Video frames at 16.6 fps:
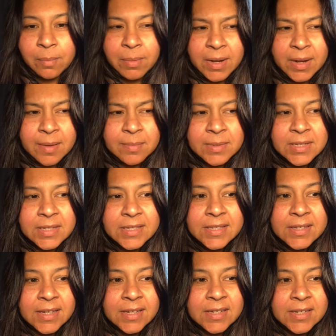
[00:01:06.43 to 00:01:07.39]
been able to
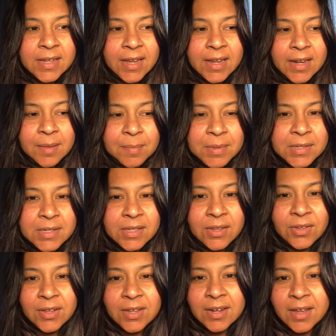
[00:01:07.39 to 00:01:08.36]
stick to any
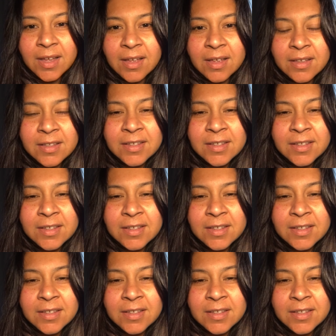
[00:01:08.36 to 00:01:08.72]
particular